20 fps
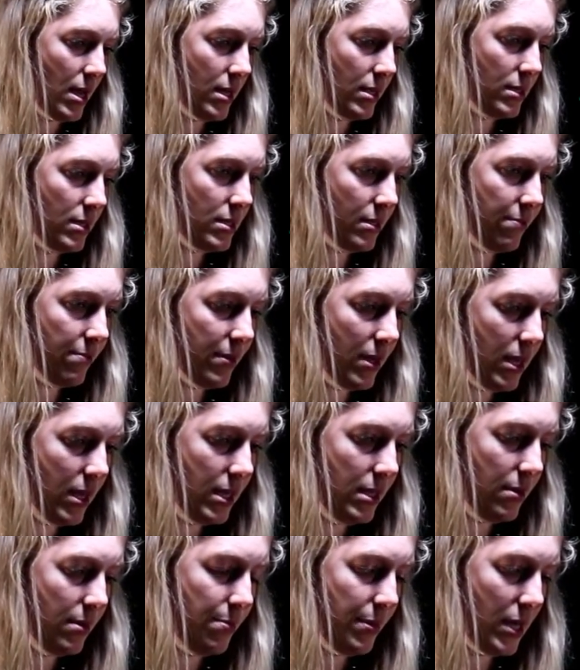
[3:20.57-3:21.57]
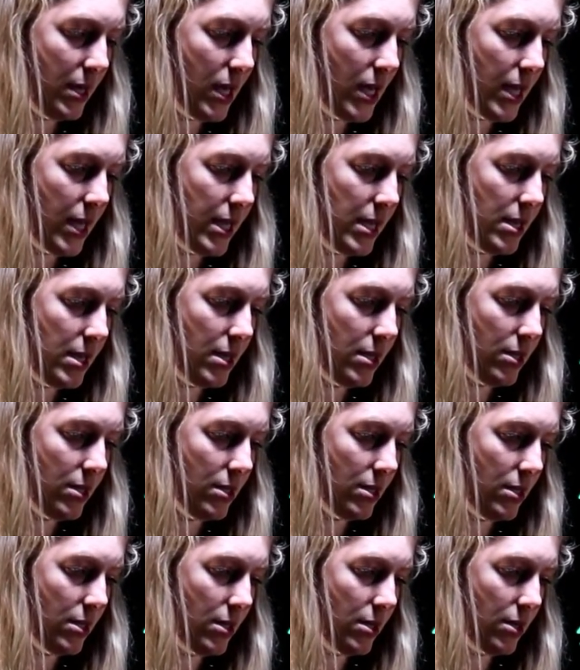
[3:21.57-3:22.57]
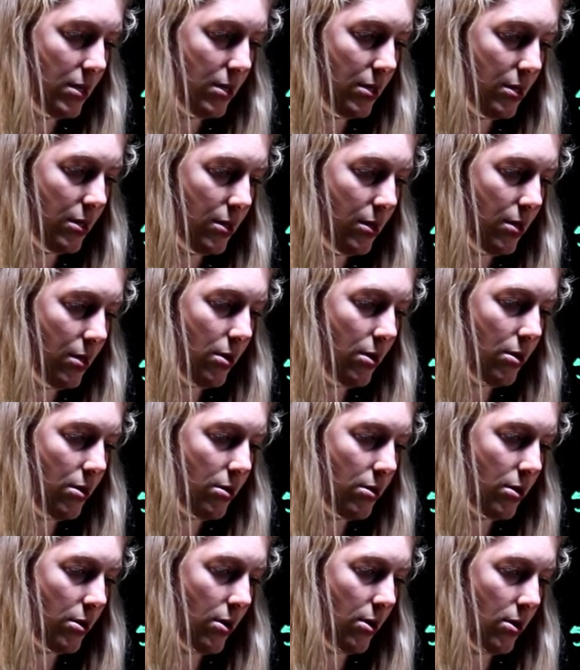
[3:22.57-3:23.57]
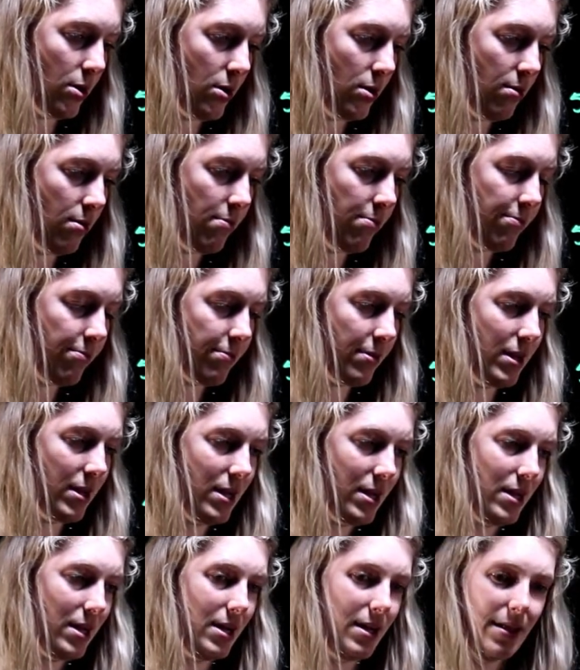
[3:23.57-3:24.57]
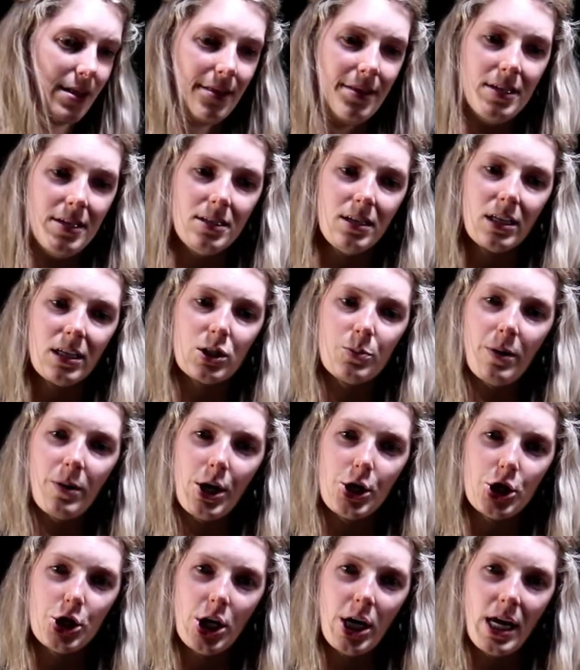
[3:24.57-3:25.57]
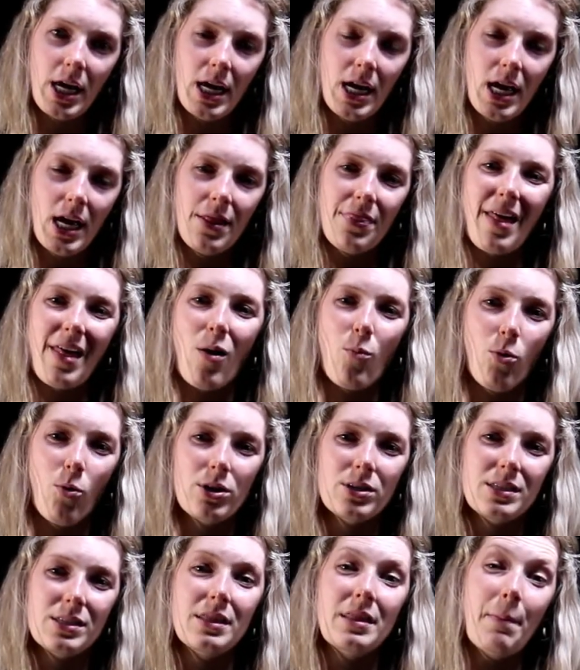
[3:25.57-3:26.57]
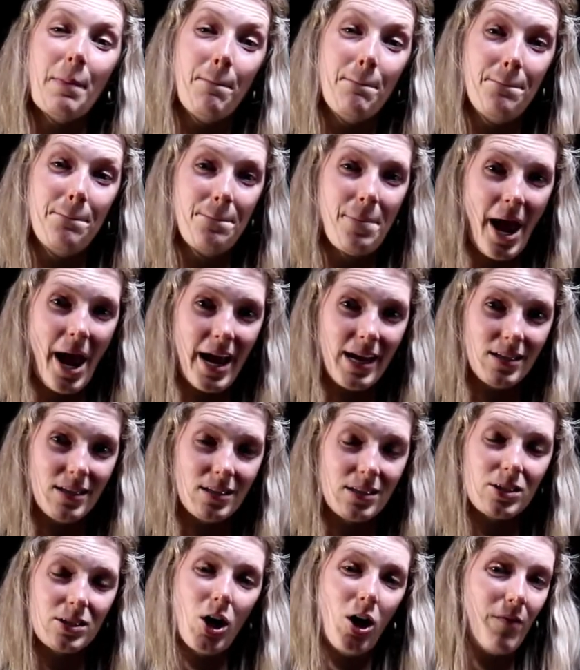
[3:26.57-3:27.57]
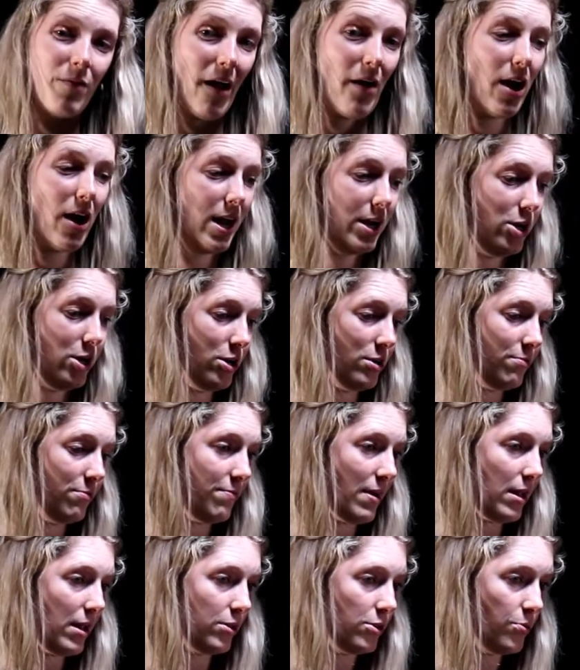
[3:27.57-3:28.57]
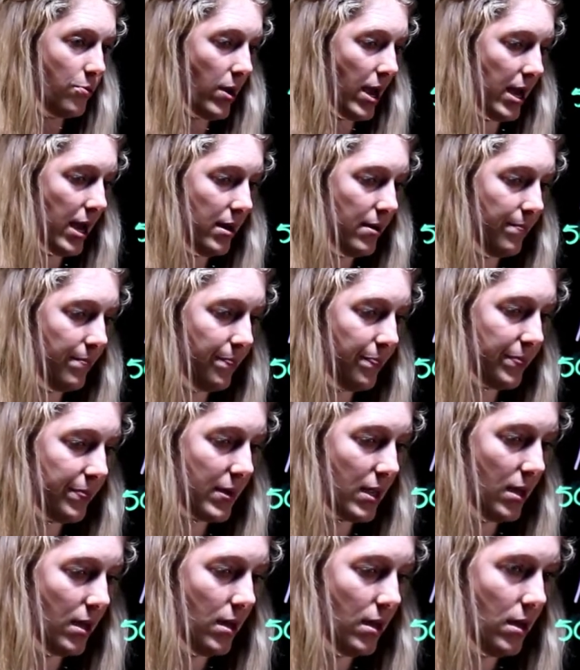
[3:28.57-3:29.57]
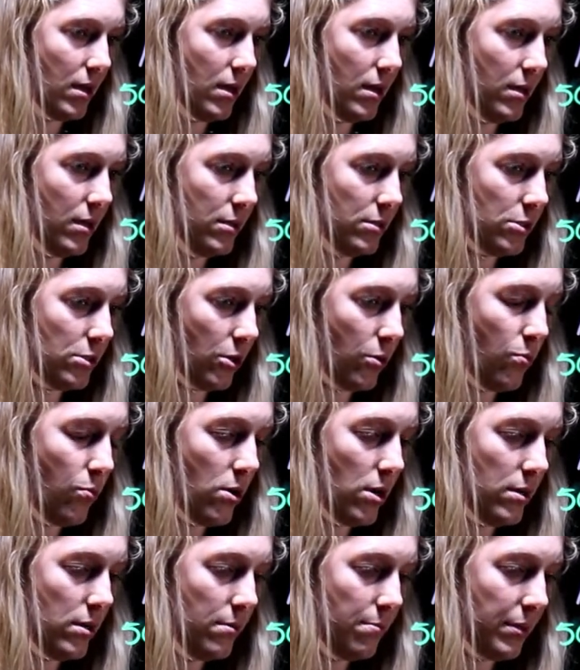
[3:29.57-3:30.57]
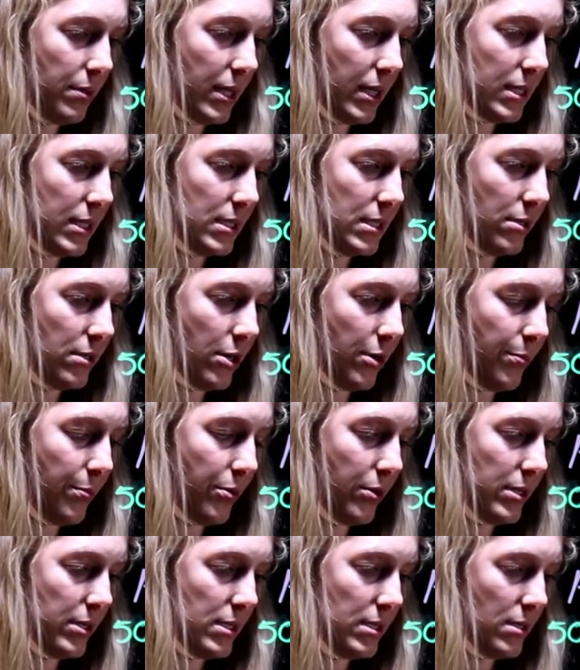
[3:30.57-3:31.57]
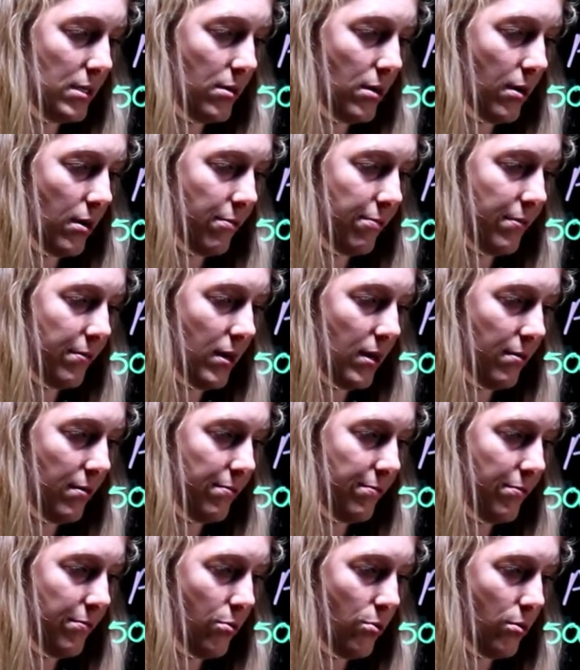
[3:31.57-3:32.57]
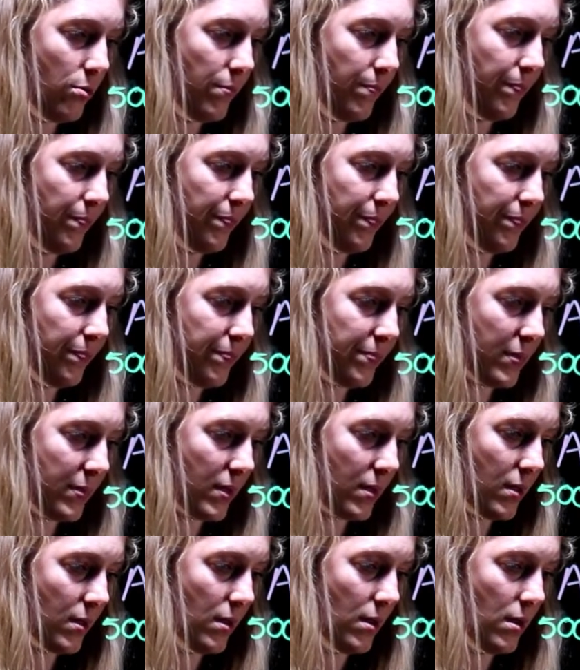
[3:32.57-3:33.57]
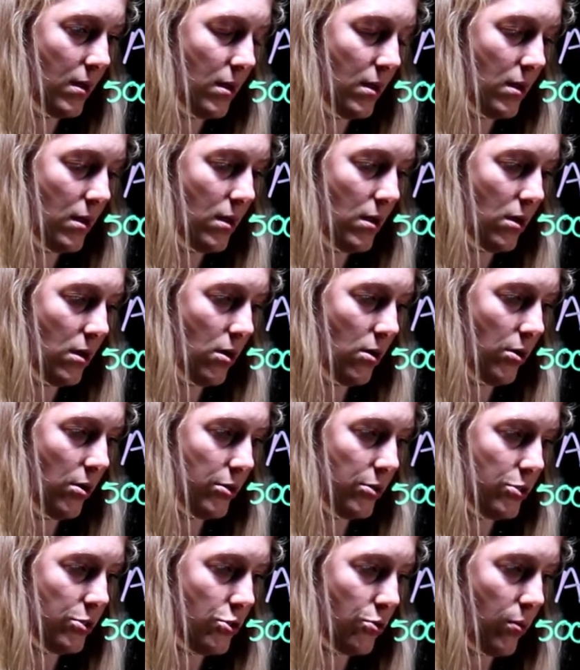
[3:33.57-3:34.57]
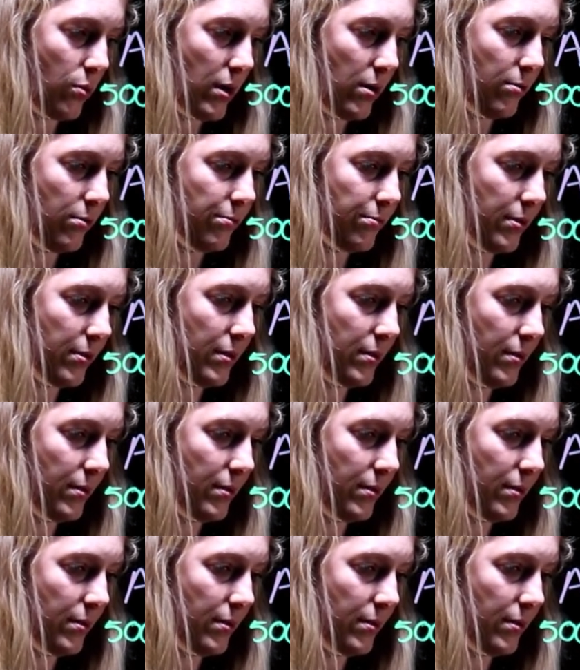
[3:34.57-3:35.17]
divided by log of this expression here that was the base of our unknown value n. So 1 plus 0.054 on 12.